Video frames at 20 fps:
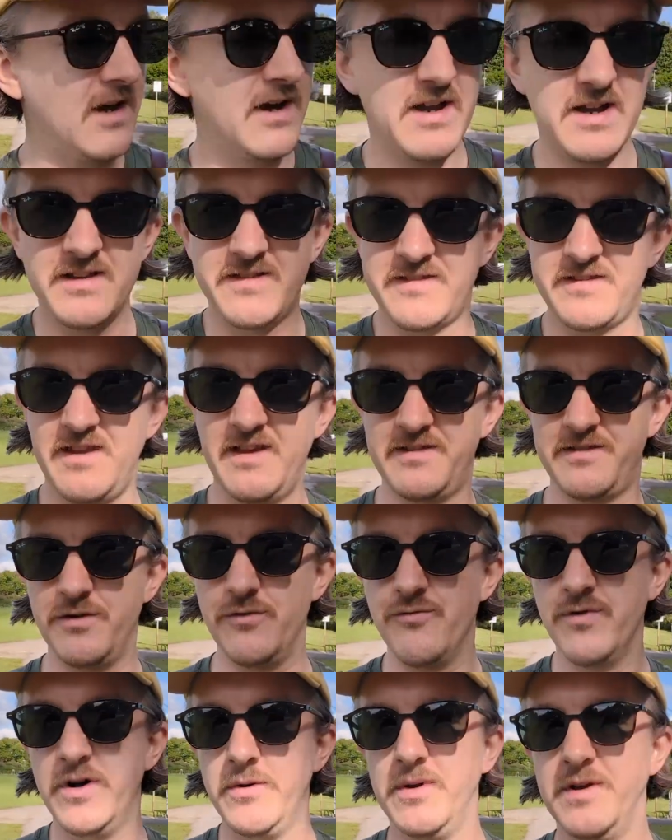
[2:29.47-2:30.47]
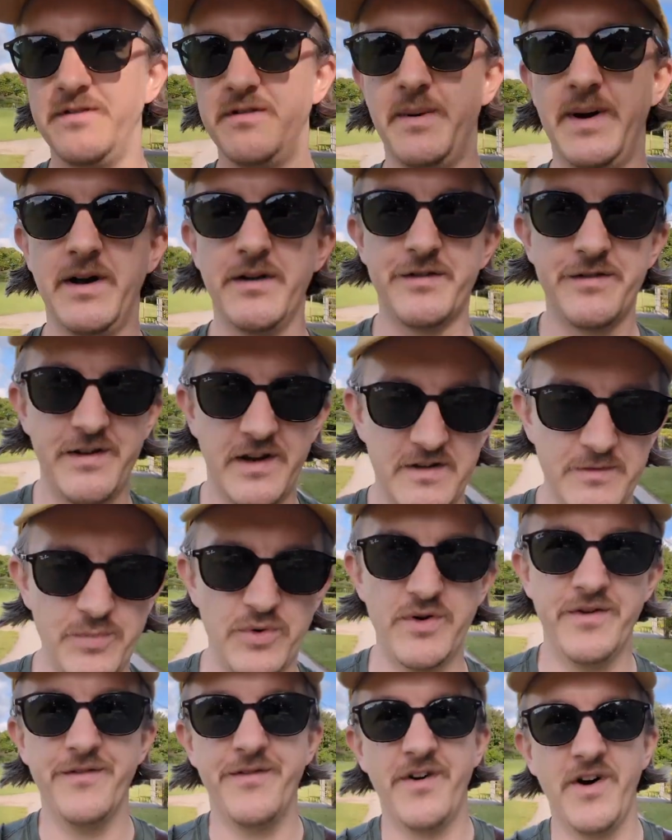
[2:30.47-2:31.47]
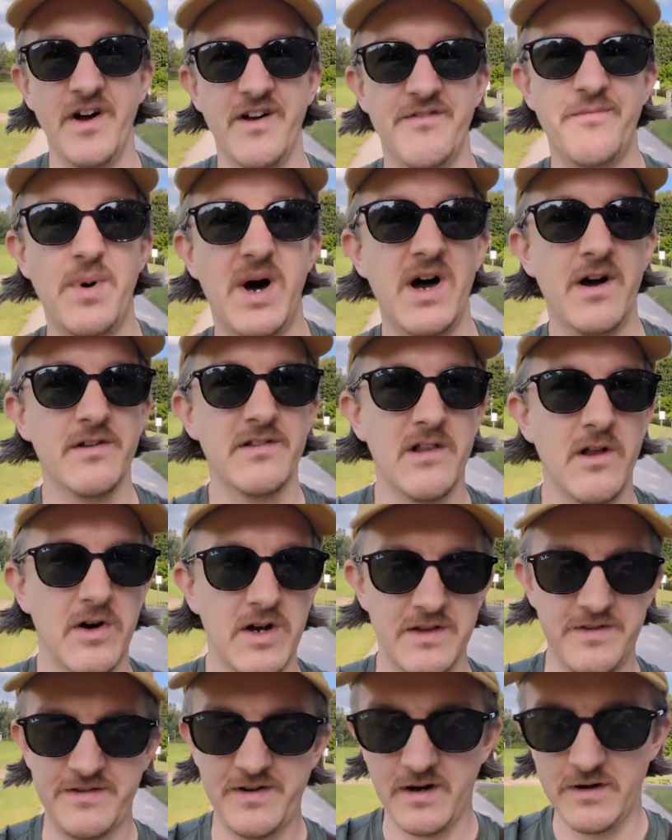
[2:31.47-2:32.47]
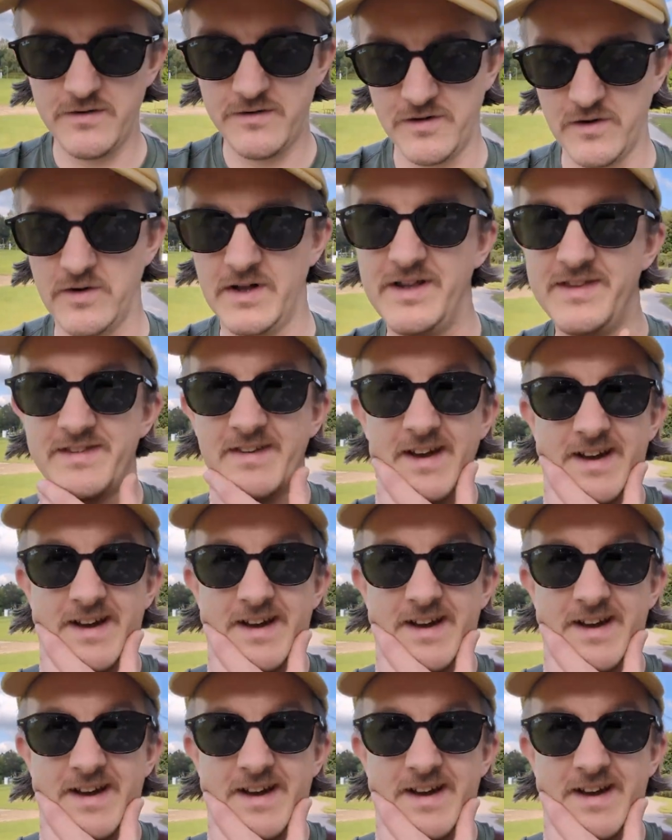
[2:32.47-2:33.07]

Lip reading: guide says the route is about 6.5 miles long in total and